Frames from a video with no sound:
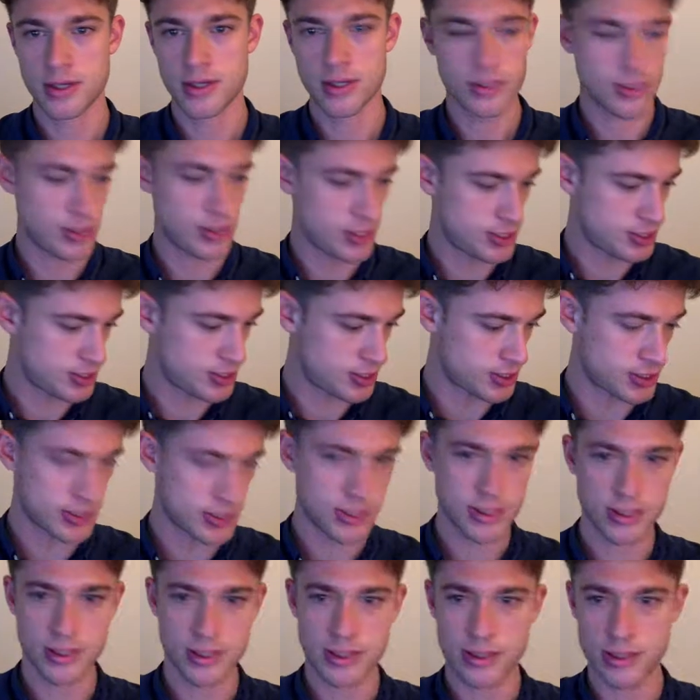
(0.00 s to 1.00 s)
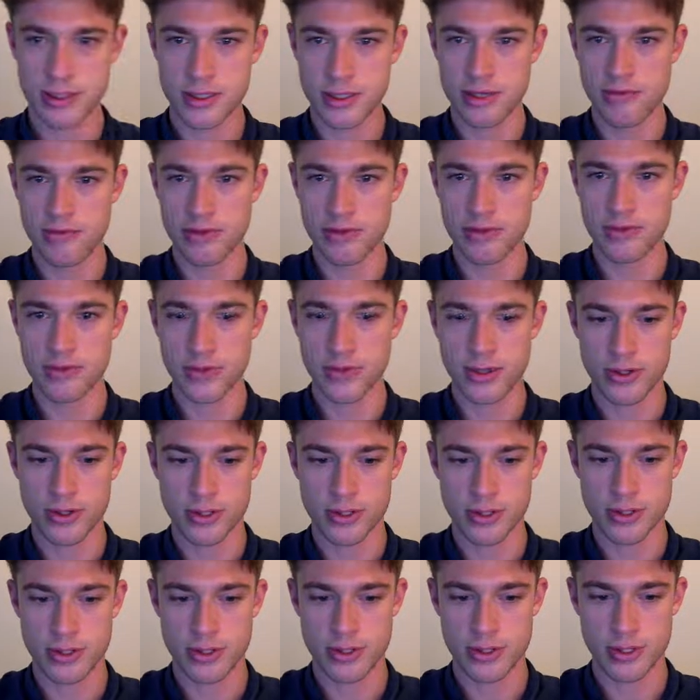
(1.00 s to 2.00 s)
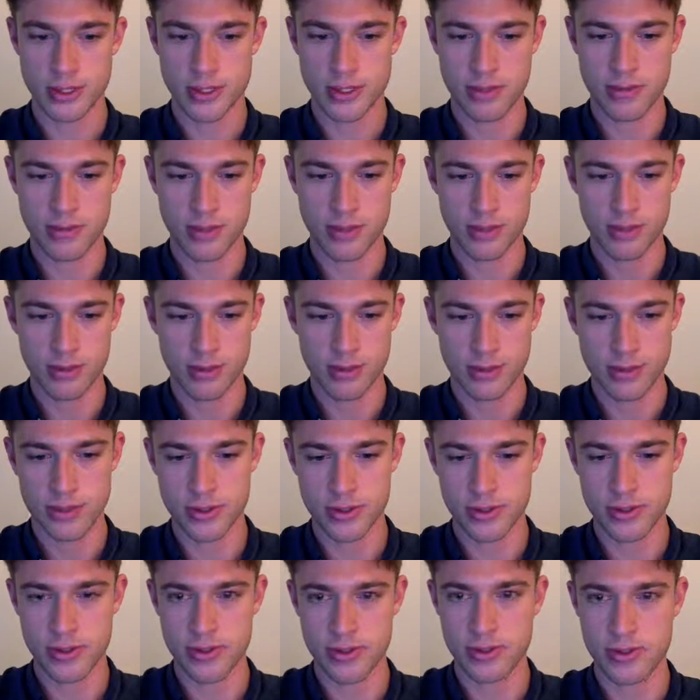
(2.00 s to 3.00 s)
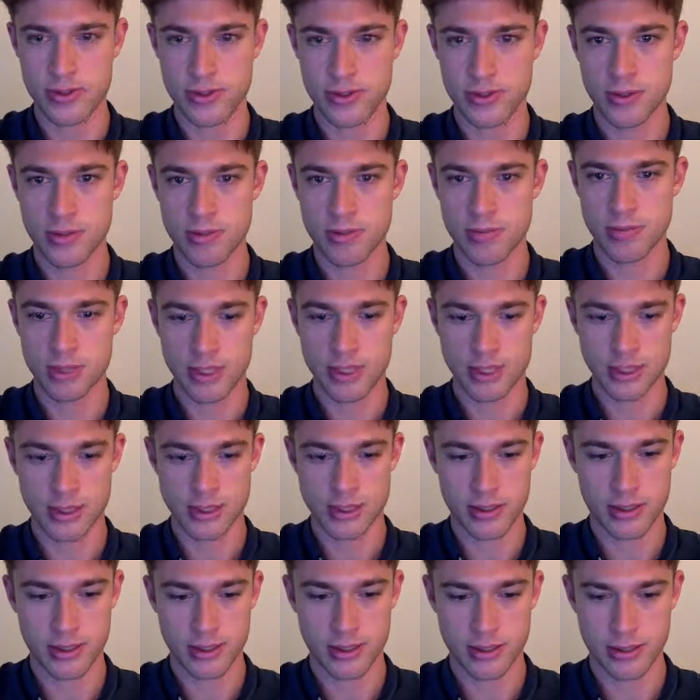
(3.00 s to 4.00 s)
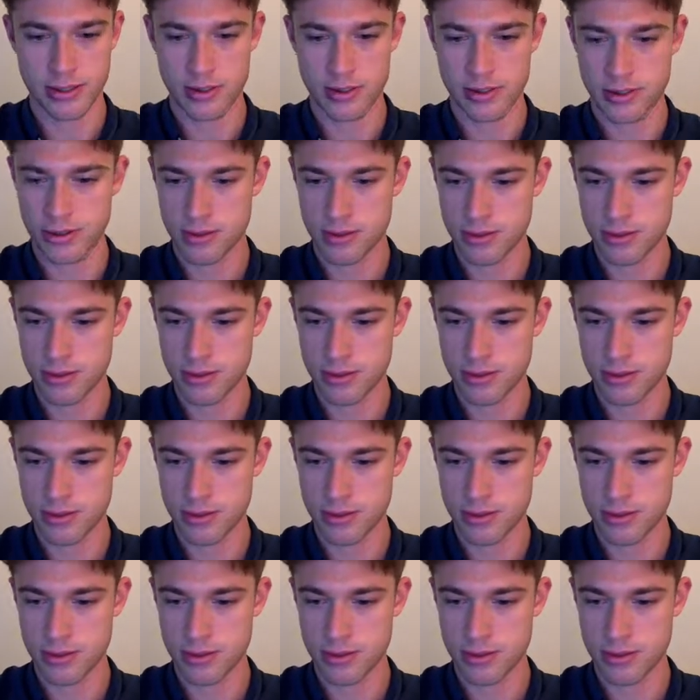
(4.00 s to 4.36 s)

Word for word: So let's just see if this works, and we will do Python.